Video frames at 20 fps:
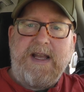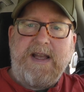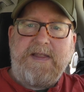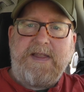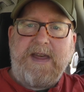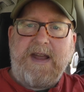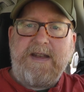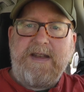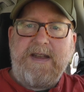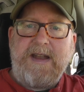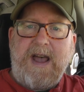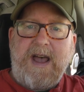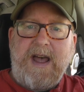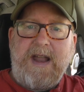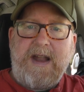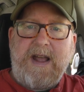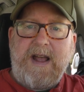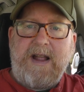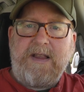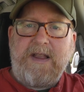that
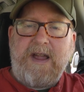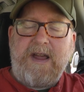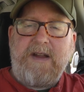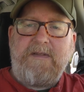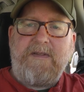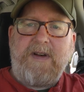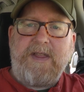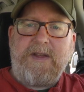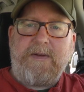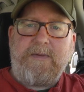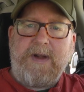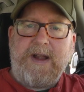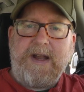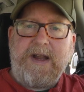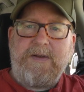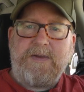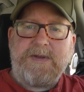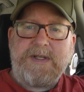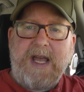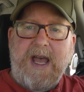not a lot of other
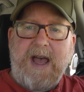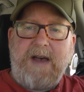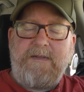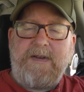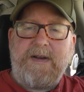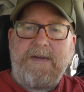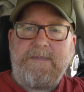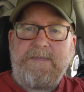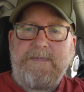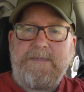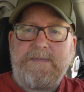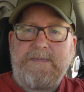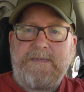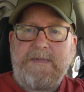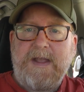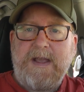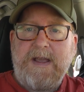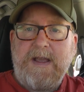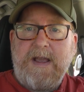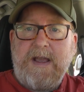radios have.
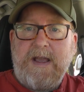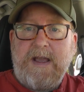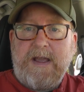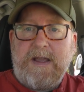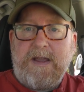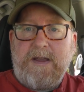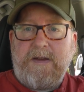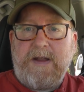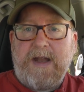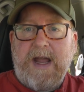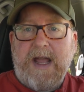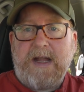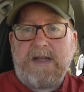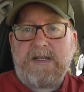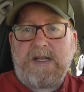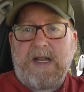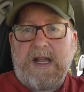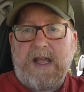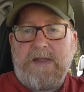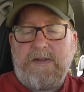You can
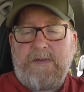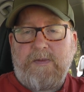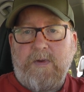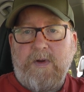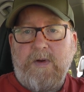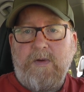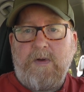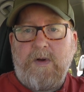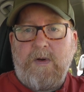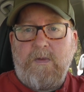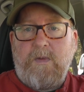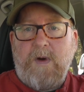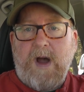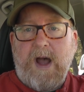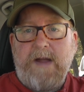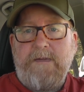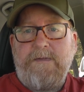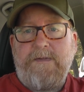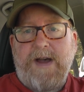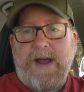actually, through
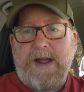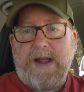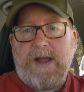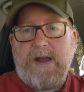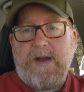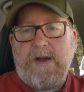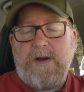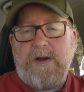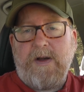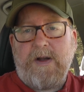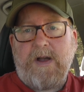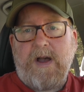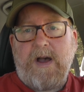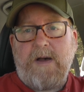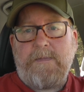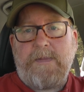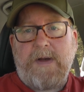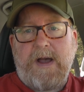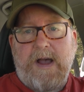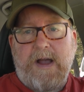Wi-Fi, hook
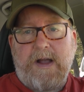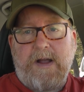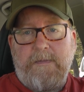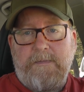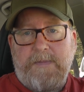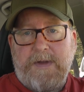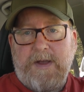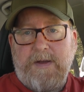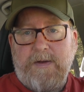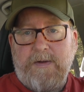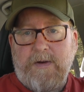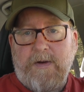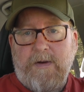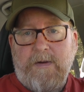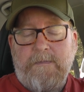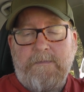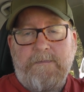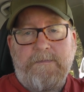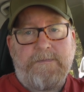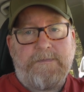up a
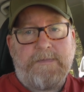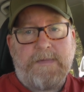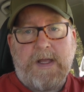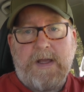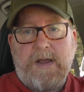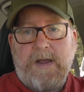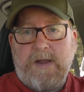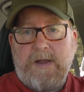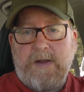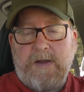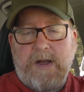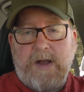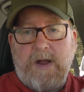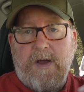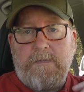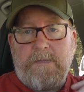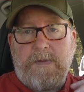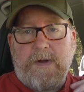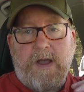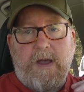computer. You can
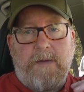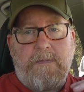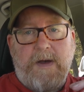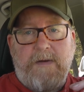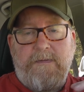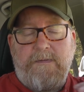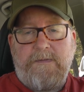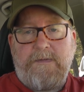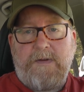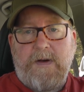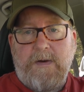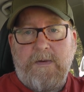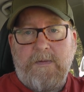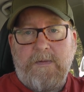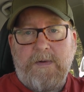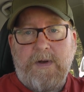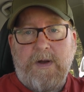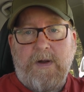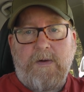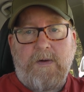hook up a
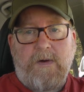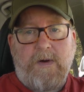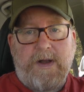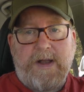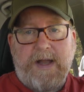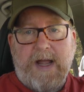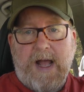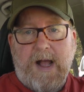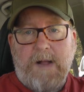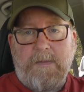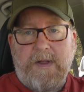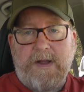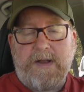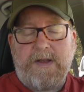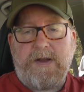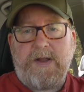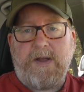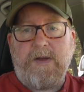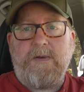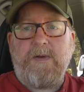phone or a
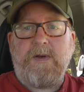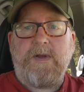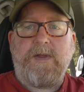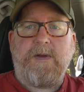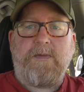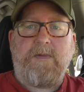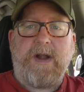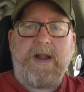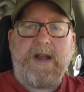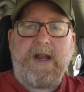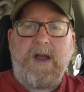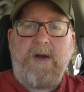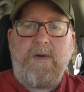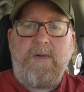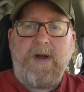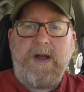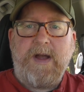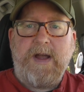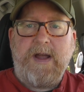tablet to the radio